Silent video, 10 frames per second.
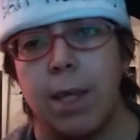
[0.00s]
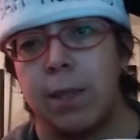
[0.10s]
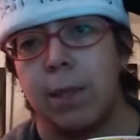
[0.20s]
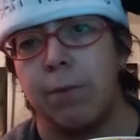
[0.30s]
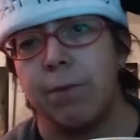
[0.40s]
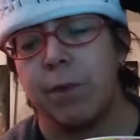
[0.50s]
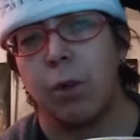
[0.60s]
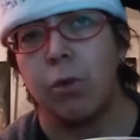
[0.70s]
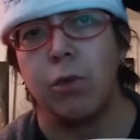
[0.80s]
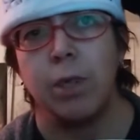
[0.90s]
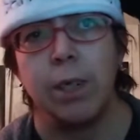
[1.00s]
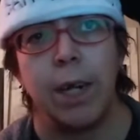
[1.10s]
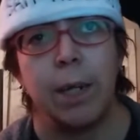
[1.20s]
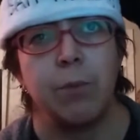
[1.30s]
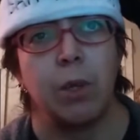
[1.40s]
And some of his alternate
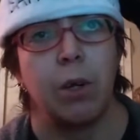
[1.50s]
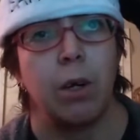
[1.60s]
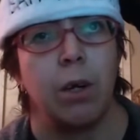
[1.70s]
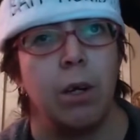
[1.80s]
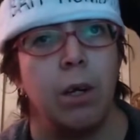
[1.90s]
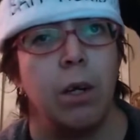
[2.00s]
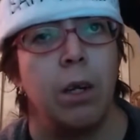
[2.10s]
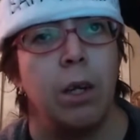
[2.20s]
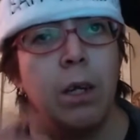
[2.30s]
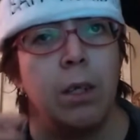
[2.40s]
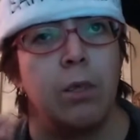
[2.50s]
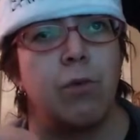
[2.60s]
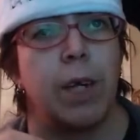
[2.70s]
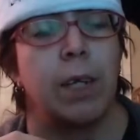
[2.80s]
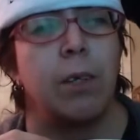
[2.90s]
names are the
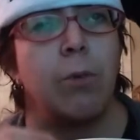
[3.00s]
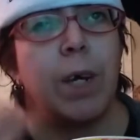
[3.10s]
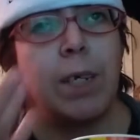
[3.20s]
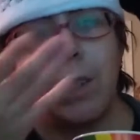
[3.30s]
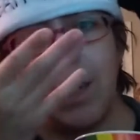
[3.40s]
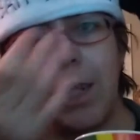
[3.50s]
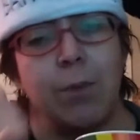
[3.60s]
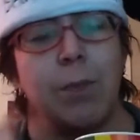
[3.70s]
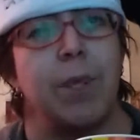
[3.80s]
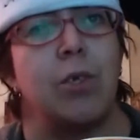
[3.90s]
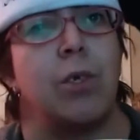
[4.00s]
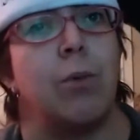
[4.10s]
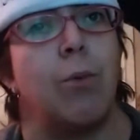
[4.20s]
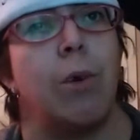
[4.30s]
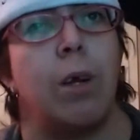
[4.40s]
Dragon of the West, like was
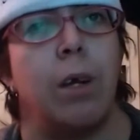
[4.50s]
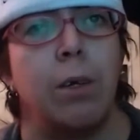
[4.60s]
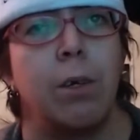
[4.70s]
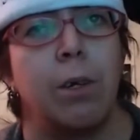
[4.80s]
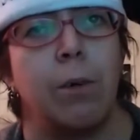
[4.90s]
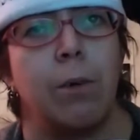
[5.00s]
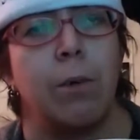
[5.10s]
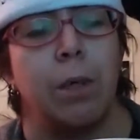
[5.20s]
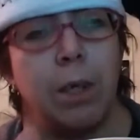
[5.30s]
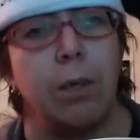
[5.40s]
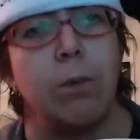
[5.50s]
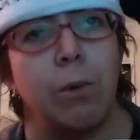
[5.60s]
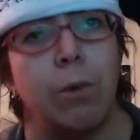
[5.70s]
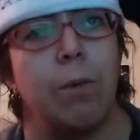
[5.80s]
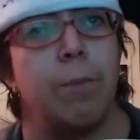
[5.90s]
mentioned, or Uncle
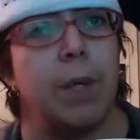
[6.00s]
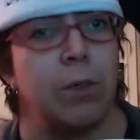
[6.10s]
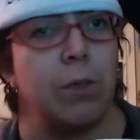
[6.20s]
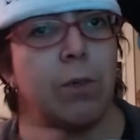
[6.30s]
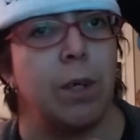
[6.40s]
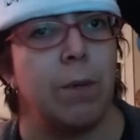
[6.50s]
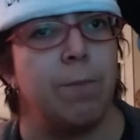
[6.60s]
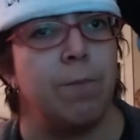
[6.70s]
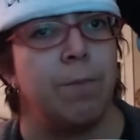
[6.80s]
by Zuko.